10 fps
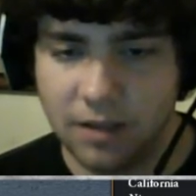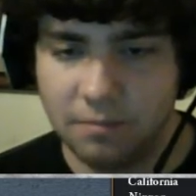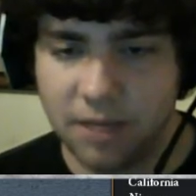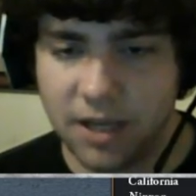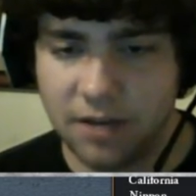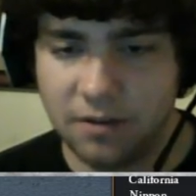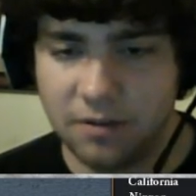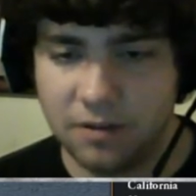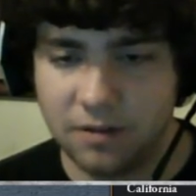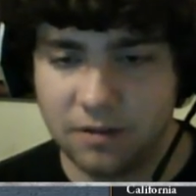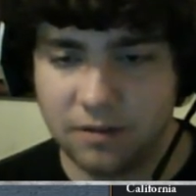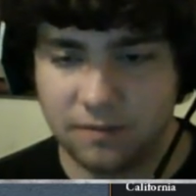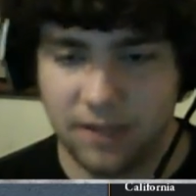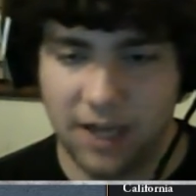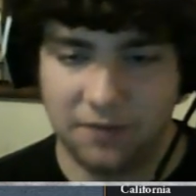Pegu.
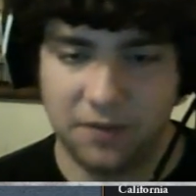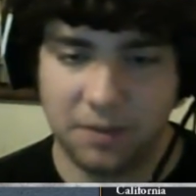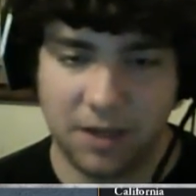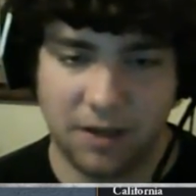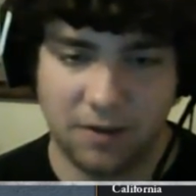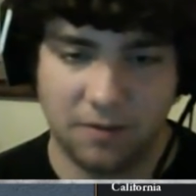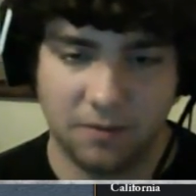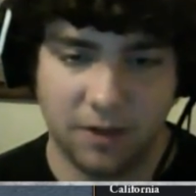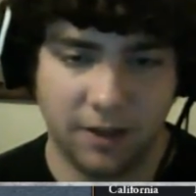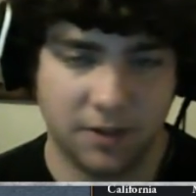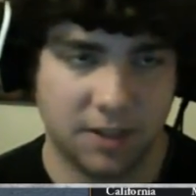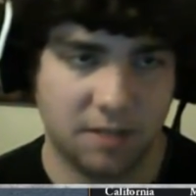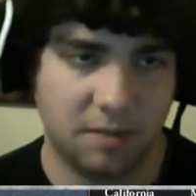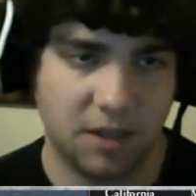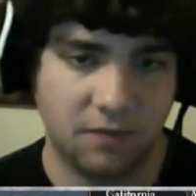Yeah, fuck Pegu. We're not losing
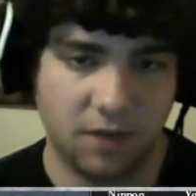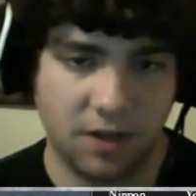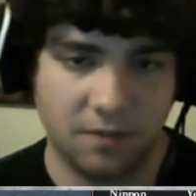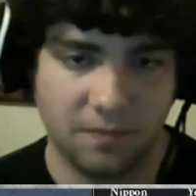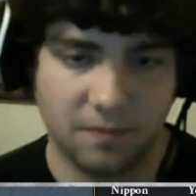stability for you.